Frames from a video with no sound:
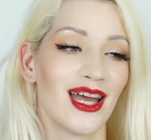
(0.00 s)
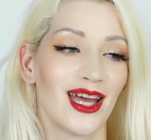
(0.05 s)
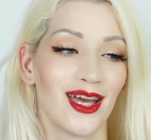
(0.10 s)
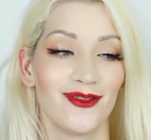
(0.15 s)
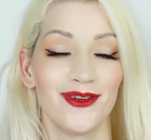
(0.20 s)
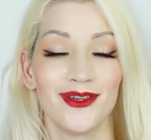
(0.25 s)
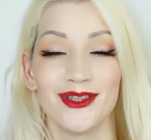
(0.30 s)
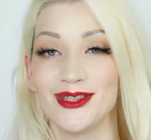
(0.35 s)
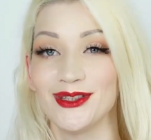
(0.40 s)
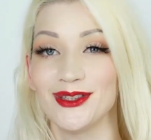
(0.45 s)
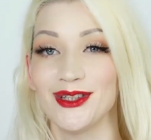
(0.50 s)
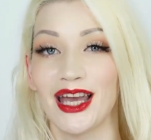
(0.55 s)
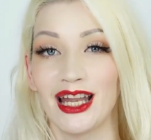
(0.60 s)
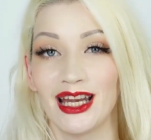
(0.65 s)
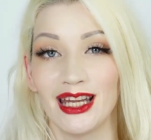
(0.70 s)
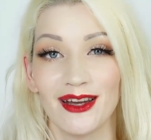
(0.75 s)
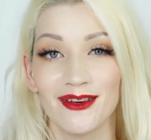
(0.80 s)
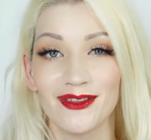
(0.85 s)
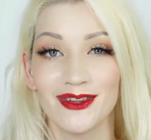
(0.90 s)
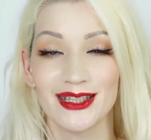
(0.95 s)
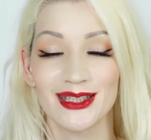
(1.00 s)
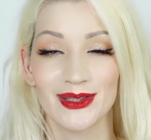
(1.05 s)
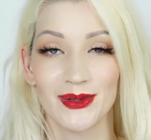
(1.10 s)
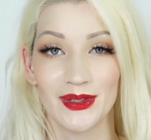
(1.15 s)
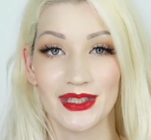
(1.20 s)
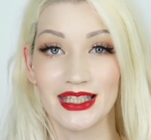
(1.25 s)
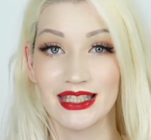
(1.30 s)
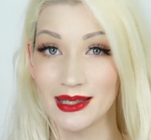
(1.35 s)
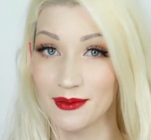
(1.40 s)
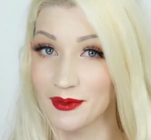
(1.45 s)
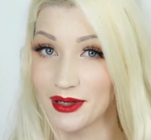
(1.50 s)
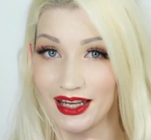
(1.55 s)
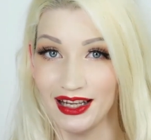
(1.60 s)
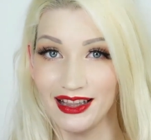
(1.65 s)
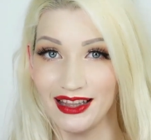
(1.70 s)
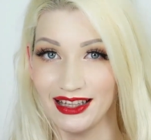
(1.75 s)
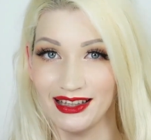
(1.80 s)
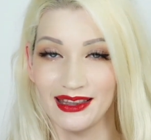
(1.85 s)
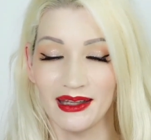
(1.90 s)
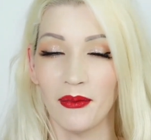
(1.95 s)
If you do any of these quizzes, I'm gonna
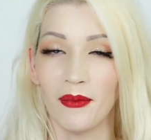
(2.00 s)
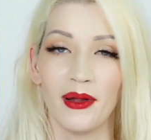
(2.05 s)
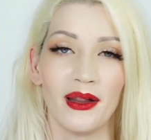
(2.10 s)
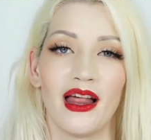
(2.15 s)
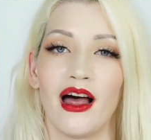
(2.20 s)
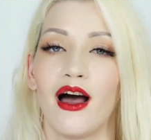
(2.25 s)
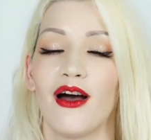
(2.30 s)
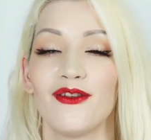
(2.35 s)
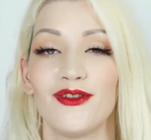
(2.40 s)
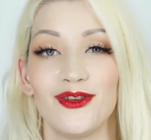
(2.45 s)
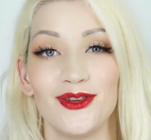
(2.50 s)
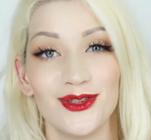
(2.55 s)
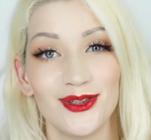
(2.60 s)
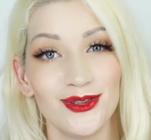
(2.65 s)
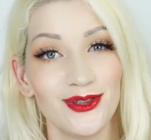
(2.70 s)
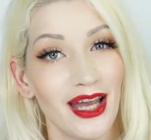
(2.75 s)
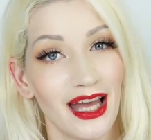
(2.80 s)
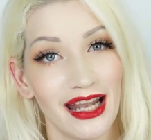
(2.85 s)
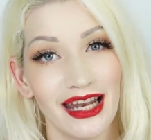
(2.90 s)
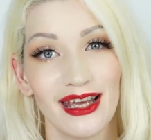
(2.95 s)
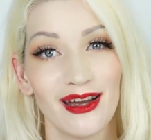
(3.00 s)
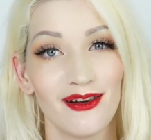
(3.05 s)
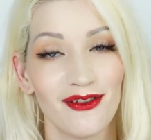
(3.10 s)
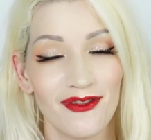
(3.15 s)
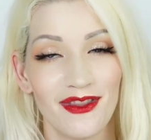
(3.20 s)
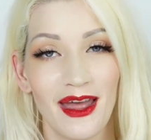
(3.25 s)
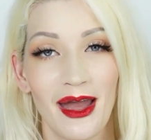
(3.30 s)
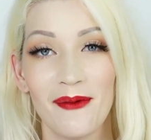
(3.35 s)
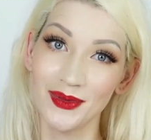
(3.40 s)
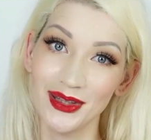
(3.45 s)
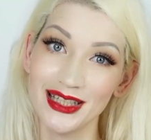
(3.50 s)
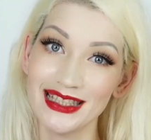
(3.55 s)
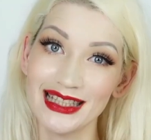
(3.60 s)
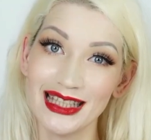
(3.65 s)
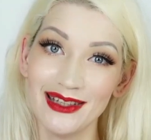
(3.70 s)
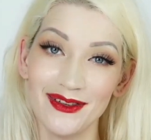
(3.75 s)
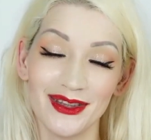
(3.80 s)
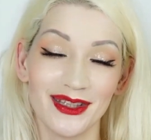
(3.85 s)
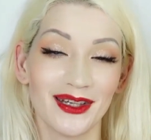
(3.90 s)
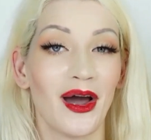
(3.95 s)
link them below. If you do any of them, please
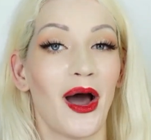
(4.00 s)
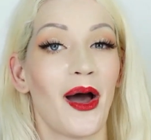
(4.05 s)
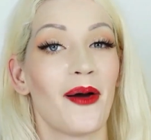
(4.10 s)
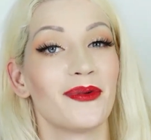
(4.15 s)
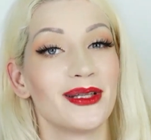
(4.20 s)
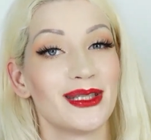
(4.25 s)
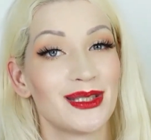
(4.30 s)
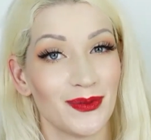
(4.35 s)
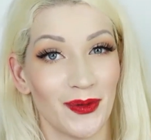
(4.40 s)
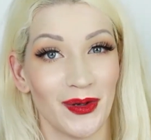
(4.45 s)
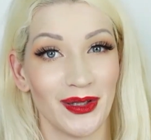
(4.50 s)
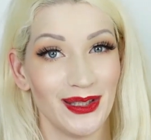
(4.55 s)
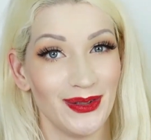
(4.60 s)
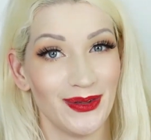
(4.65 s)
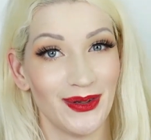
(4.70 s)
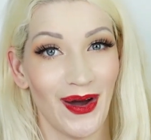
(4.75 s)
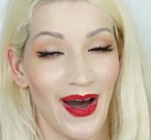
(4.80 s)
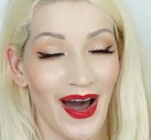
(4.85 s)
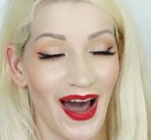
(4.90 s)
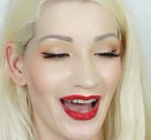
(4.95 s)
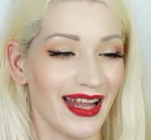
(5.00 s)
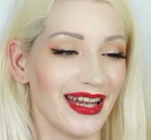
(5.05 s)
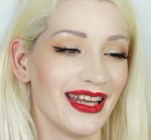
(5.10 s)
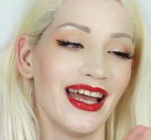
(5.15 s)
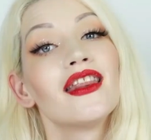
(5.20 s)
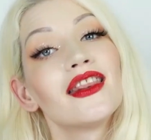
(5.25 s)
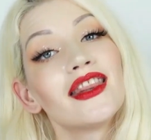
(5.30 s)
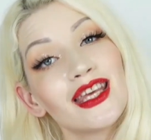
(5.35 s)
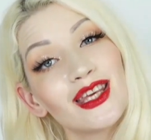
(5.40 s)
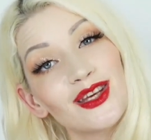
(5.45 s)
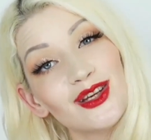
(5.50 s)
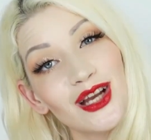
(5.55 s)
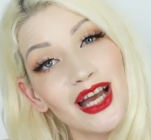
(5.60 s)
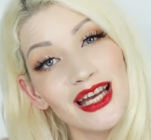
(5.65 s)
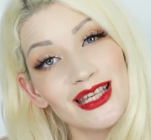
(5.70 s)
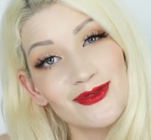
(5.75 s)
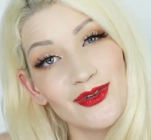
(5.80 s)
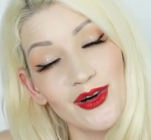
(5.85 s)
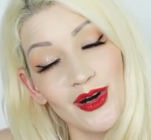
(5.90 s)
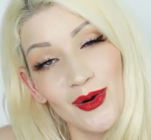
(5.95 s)
leave in the comments what you got. Thank you
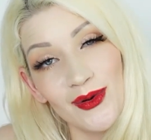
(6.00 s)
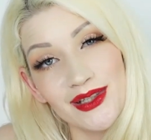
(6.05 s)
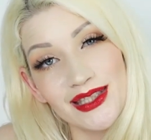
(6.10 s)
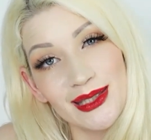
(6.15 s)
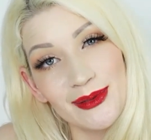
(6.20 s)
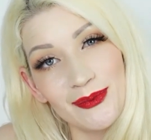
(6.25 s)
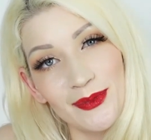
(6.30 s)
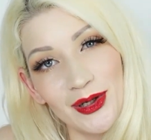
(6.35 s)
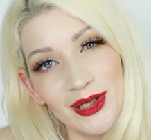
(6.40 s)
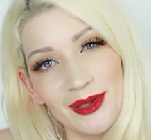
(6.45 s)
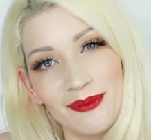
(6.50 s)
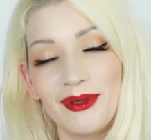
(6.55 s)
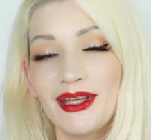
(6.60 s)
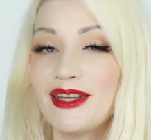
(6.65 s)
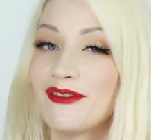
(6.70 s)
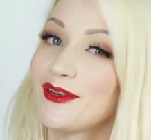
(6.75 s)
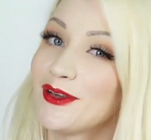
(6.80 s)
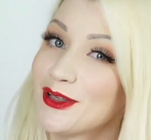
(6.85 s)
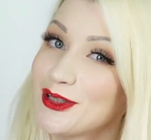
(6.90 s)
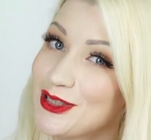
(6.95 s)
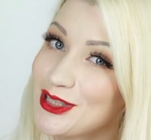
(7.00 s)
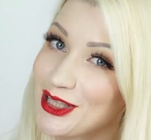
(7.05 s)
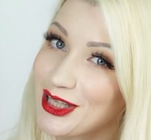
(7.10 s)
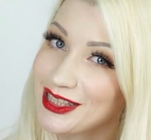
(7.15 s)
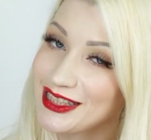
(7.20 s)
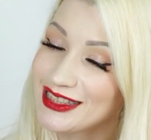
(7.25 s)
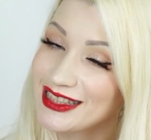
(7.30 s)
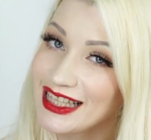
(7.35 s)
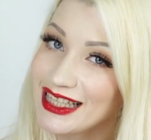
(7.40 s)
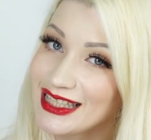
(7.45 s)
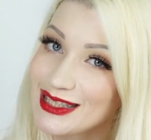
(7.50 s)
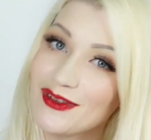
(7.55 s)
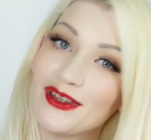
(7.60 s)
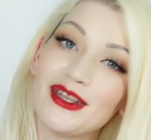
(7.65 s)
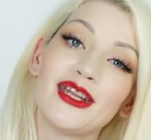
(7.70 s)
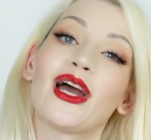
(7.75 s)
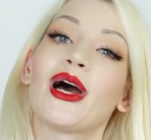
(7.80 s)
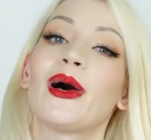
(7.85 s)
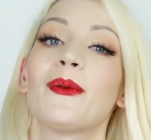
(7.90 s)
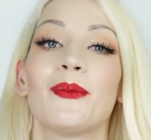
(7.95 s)
guys for always supporting me. If you enjoyed today's
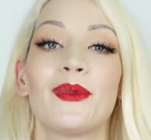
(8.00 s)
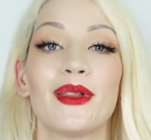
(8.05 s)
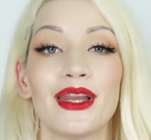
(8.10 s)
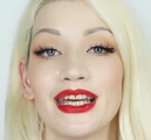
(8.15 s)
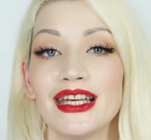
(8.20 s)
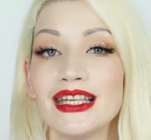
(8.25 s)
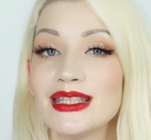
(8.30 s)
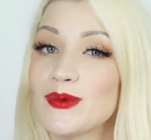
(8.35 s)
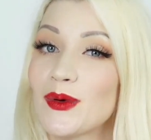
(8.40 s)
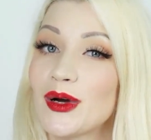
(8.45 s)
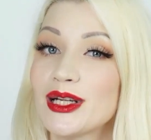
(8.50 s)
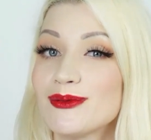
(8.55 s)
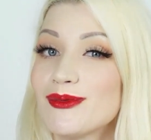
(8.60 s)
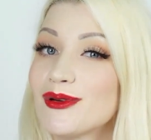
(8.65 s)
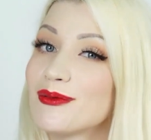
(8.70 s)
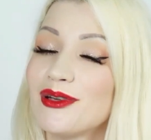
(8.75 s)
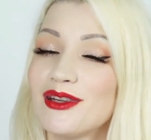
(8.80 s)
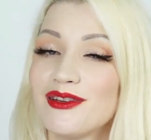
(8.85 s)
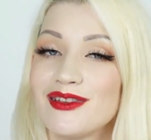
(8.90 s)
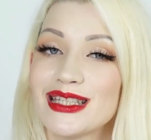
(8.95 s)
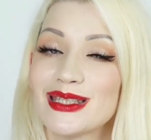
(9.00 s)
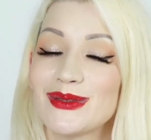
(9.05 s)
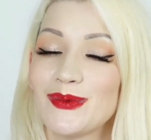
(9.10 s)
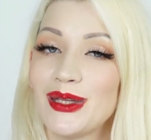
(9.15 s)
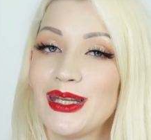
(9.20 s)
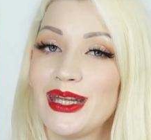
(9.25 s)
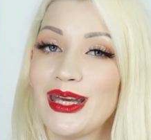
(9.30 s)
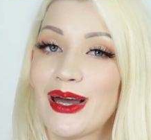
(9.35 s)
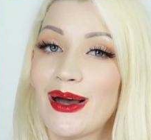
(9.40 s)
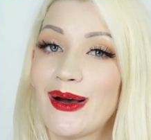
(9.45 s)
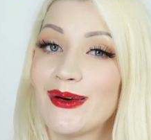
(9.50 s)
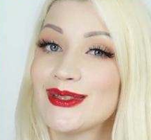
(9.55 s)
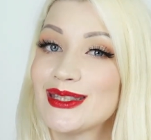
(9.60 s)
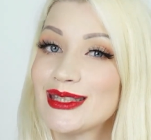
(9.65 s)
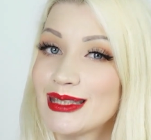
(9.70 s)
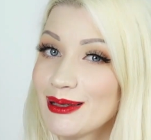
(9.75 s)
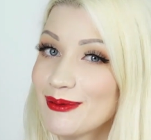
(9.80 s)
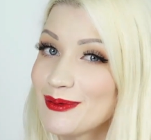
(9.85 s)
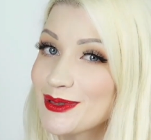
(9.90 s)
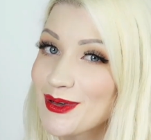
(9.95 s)
video, please watch my previous videos.
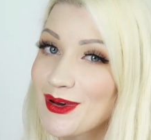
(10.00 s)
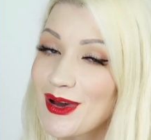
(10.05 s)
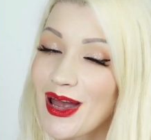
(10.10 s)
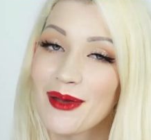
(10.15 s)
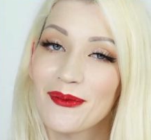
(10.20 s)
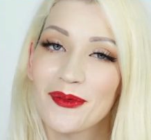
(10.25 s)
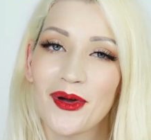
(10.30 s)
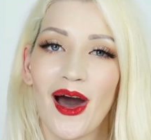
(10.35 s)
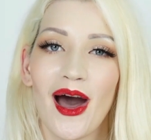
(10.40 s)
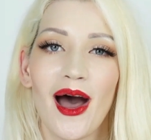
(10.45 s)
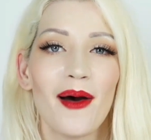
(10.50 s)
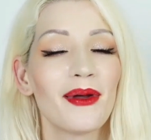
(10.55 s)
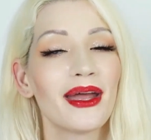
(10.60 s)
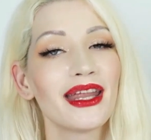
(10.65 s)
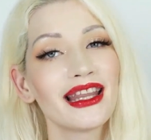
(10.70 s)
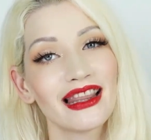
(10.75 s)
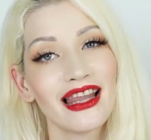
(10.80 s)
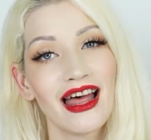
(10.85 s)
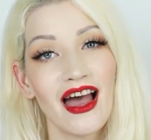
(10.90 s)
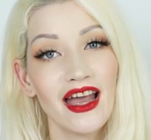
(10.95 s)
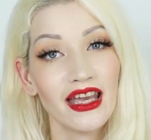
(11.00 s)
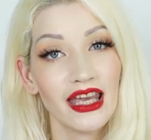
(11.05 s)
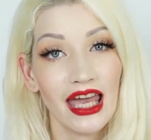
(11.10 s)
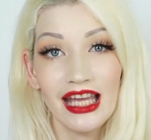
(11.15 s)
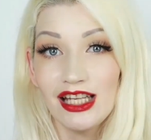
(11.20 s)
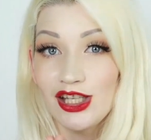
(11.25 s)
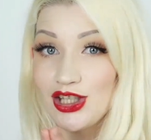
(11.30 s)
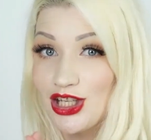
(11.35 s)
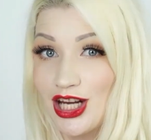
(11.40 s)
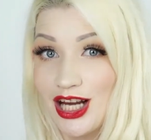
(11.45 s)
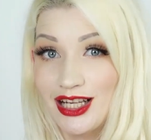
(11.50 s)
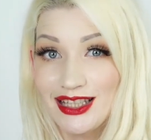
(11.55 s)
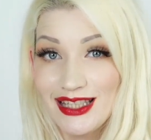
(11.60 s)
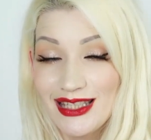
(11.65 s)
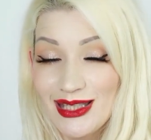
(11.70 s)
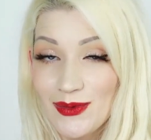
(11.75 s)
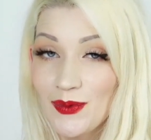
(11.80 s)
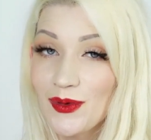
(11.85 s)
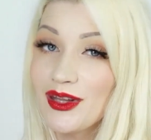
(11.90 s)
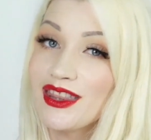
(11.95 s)
Subscribe, comment, like, and share
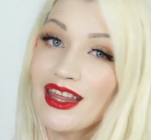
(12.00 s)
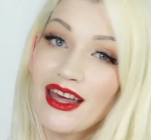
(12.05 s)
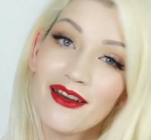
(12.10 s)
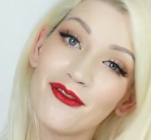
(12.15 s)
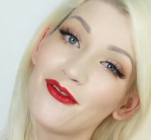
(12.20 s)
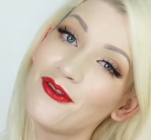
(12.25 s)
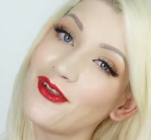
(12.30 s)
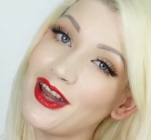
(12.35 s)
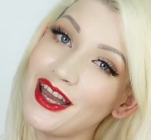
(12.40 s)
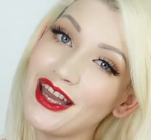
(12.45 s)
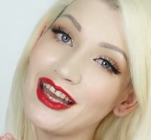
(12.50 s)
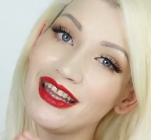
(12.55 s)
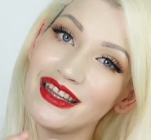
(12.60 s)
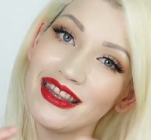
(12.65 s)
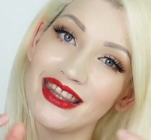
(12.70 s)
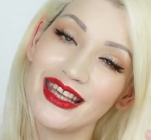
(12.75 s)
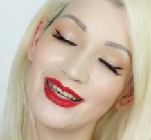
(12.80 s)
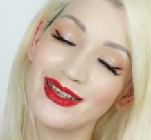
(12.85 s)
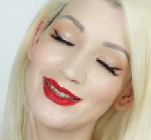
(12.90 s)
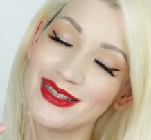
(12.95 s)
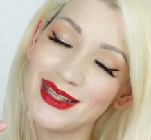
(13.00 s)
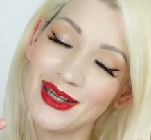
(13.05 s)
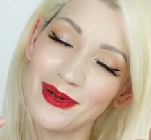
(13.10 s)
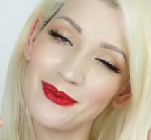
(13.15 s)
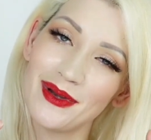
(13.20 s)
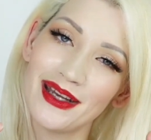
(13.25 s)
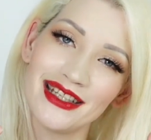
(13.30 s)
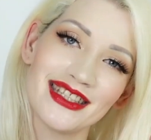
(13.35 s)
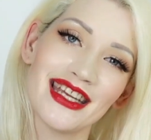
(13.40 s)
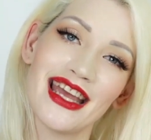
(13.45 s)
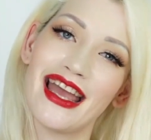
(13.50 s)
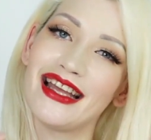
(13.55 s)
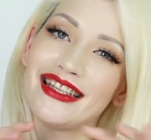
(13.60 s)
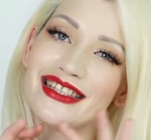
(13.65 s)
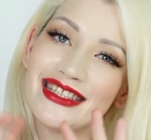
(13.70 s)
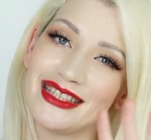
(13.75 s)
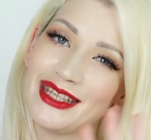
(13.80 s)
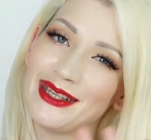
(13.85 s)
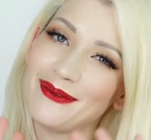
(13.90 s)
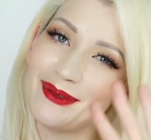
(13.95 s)
this with a friend. Thank you so much
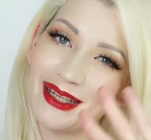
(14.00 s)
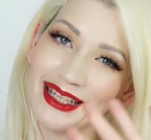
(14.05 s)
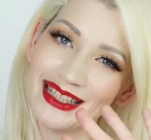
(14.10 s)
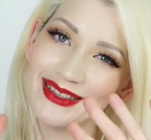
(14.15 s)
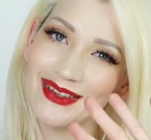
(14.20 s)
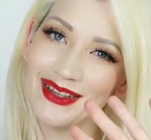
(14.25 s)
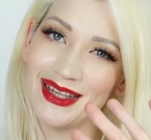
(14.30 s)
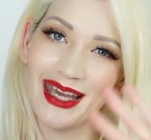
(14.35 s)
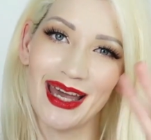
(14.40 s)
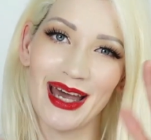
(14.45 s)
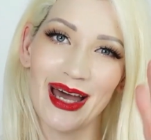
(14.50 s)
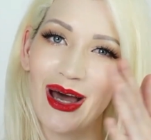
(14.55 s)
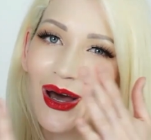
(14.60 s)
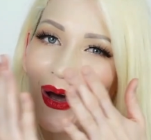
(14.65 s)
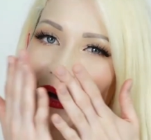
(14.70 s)
and see you in my next video.